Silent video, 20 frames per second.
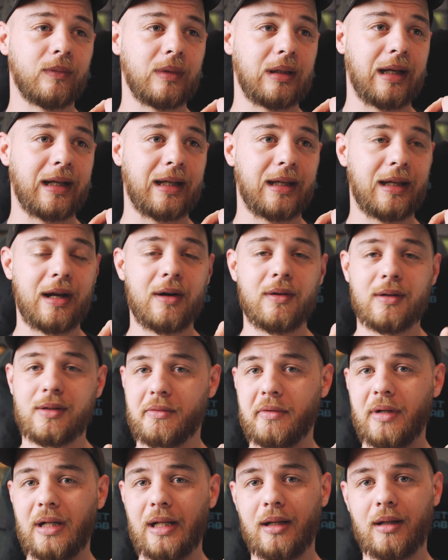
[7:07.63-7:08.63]
Like, hair is
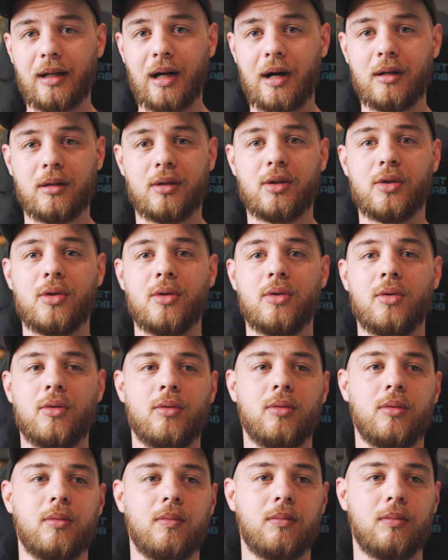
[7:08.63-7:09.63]
really hard
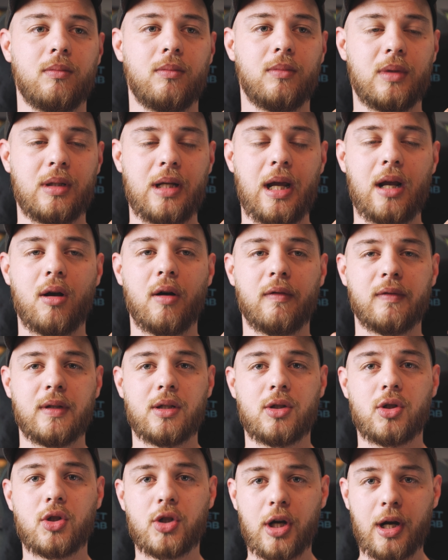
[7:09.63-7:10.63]
to take off
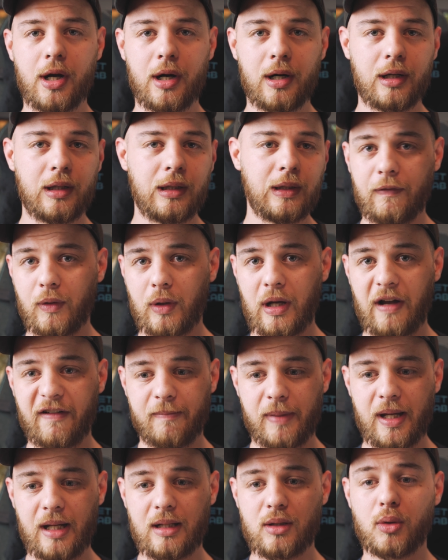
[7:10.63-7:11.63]
this chair if you have
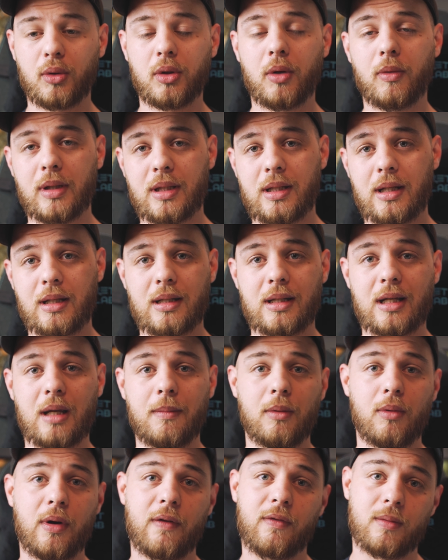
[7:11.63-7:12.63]
pets, although it says
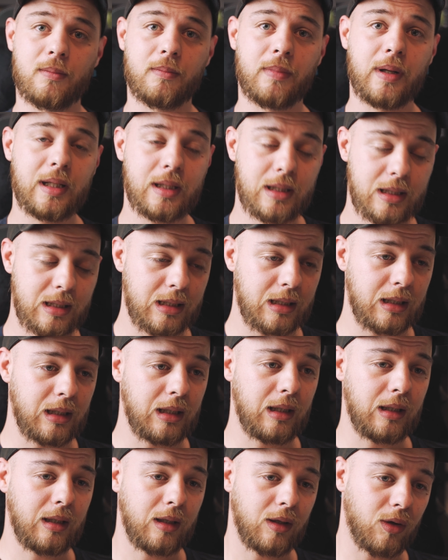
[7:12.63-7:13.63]
keep away from pets.
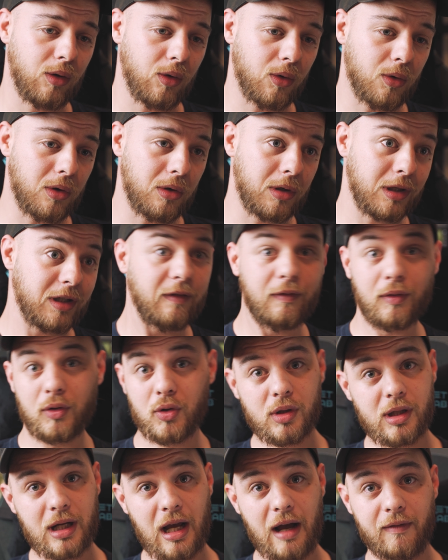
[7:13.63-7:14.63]
Or if you
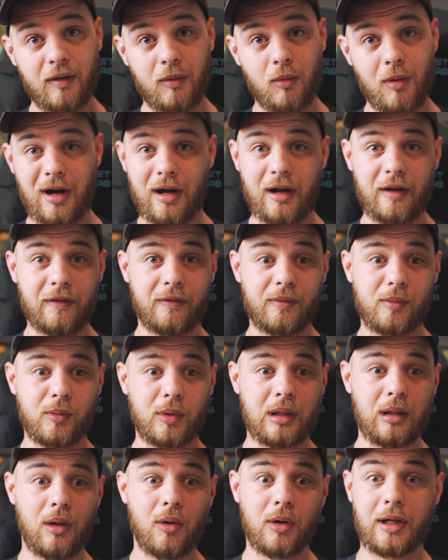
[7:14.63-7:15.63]
just have a wife
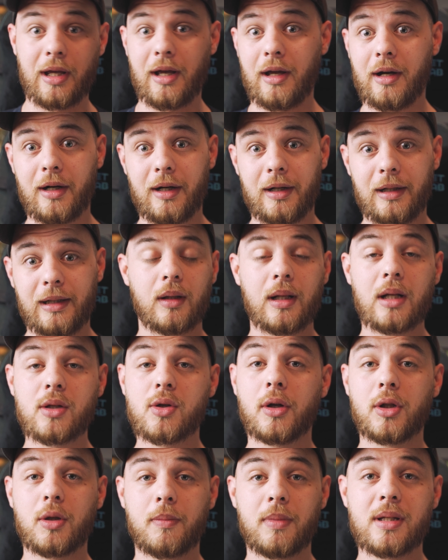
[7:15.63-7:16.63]
with long hair, that's
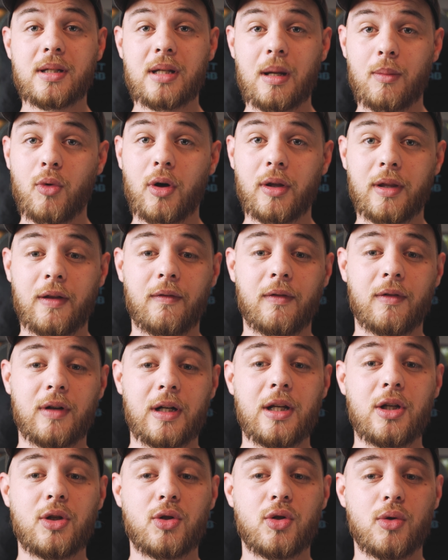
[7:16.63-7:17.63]
going to be somewhat of an
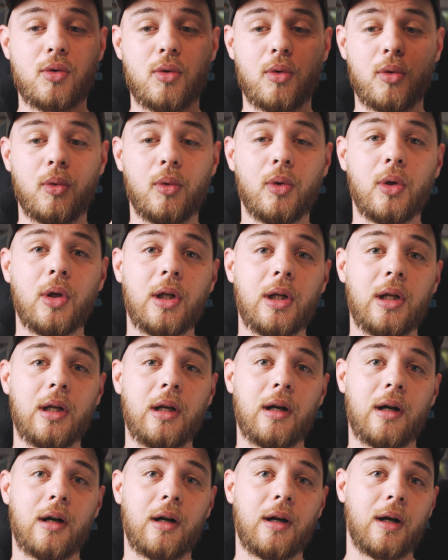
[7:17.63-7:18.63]
issue
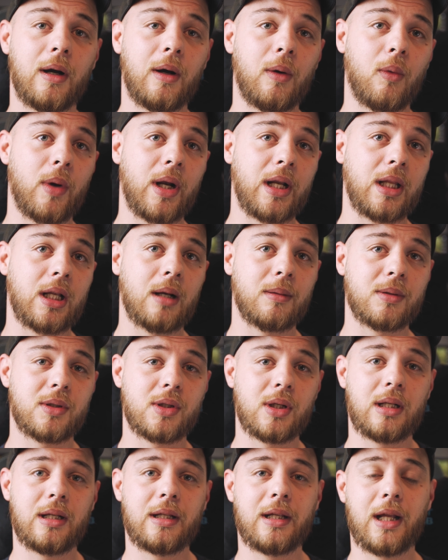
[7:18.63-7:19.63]
when it comes
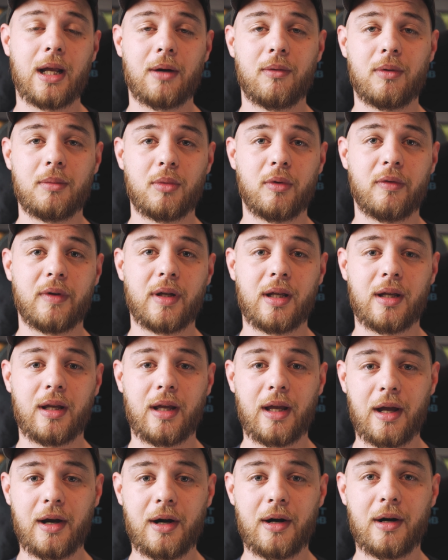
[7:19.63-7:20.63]
to cleaning and removing
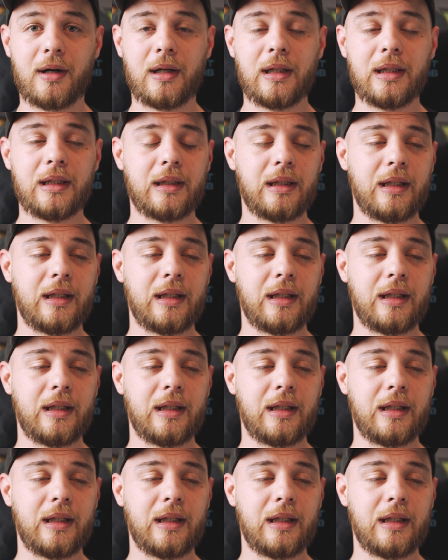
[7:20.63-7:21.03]
hair.